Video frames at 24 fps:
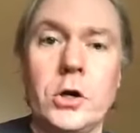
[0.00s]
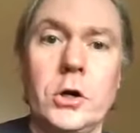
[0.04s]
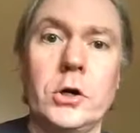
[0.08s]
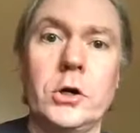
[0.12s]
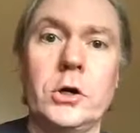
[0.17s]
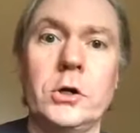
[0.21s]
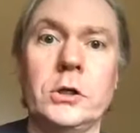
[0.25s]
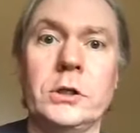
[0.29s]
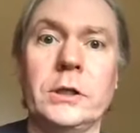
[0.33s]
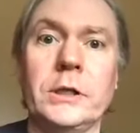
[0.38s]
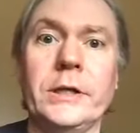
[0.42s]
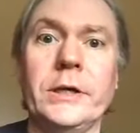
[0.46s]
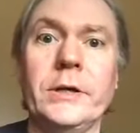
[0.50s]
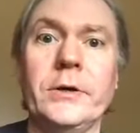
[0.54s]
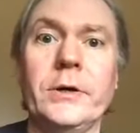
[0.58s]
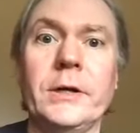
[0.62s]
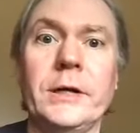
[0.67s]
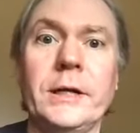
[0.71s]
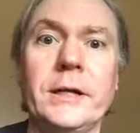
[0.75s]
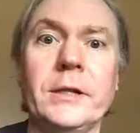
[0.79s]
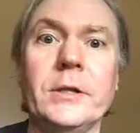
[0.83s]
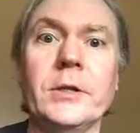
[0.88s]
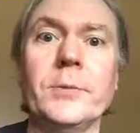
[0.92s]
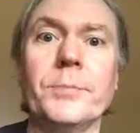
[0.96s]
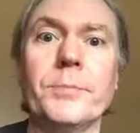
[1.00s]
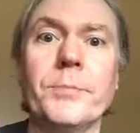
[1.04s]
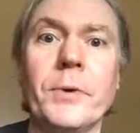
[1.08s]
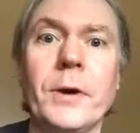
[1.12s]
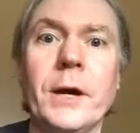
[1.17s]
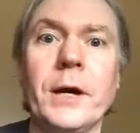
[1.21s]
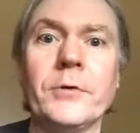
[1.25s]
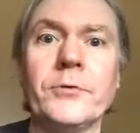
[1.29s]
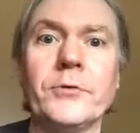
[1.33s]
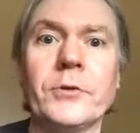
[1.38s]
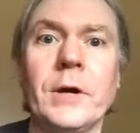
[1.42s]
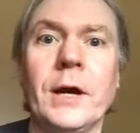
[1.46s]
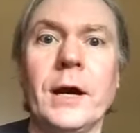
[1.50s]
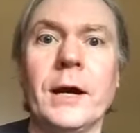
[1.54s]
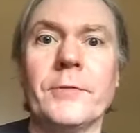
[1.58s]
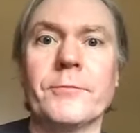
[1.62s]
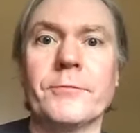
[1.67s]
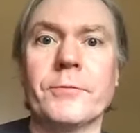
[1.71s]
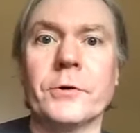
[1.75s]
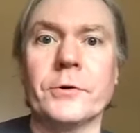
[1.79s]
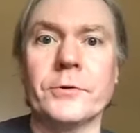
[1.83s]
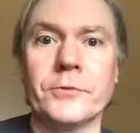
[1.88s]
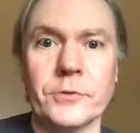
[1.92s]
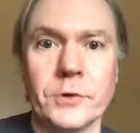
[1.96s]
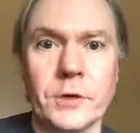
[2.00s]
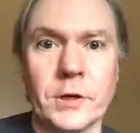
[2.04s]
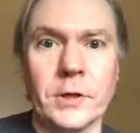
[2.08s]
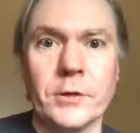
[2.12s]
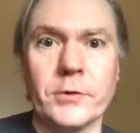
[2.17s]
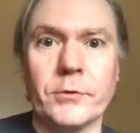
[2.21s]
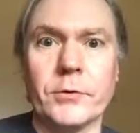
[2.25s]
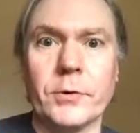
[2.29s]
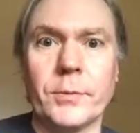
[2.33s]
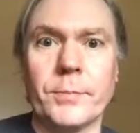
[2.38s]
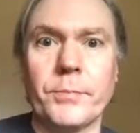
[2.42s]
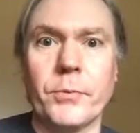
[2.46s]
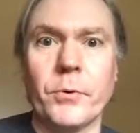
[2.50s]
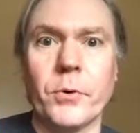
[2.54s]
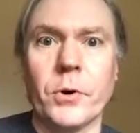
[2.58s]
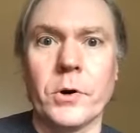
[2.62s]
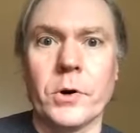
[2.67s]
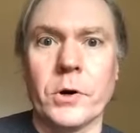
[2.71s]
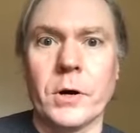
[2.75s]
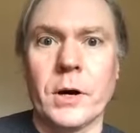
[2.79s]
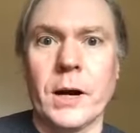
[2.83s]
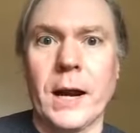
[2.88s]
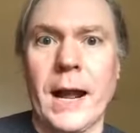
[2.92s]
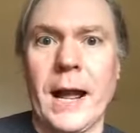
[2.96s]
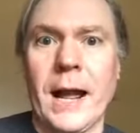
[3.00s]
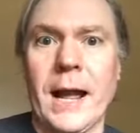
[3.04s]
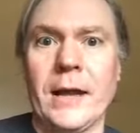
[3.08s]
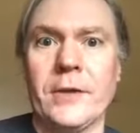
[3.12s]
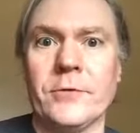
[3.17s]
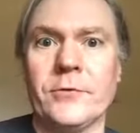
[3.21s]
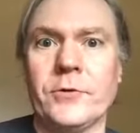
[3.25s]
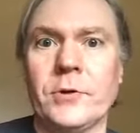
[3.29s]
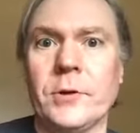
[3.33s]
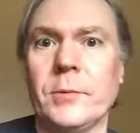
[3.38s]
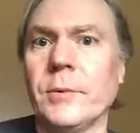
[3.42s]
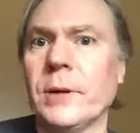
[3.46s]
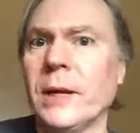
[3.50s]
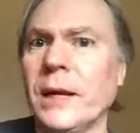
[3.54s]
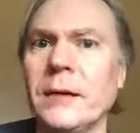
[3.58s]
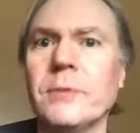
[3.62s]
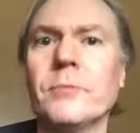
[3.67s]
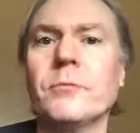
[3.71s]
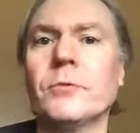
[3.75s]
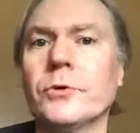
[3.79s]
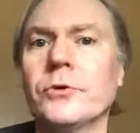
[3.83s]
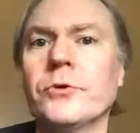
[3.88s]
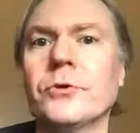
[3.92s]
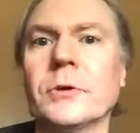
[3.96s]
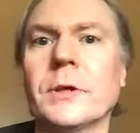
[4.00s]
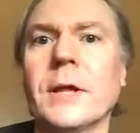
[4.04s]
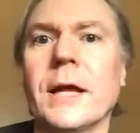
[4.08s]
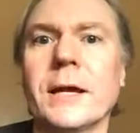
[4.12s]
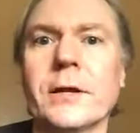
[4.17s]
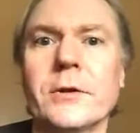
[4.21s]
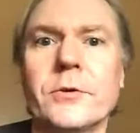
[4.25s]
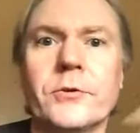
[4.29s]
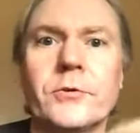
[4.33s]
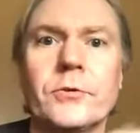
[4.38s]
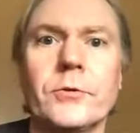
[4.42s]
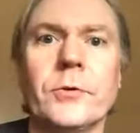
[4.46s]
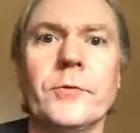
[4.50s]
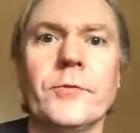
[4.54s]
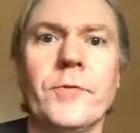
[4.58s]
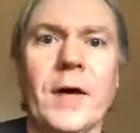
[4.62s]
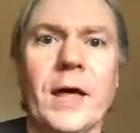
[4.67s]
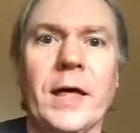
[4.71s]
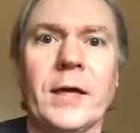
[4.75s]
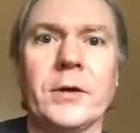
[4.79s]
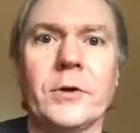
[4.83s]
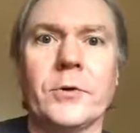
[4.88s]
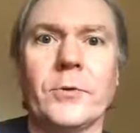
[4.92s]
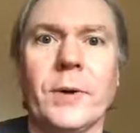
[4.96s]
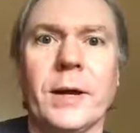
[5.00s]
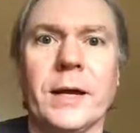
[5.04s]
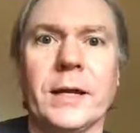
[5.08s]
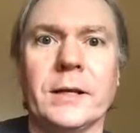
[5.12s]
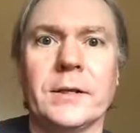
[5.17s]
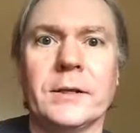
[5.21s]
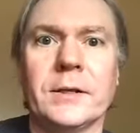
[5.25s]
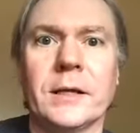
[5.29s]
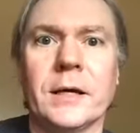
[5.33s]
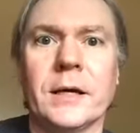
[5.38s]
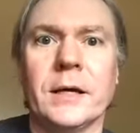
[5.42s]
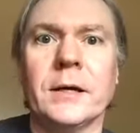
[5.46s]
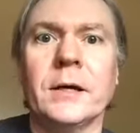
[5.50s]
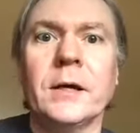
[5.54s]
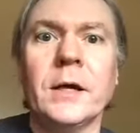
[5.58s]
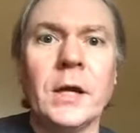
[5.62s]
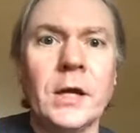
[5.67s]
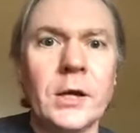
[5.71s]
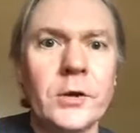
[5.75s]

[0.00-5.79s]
earlier in the press conference, another reporter asked him, okay, would you like to evaluate uh,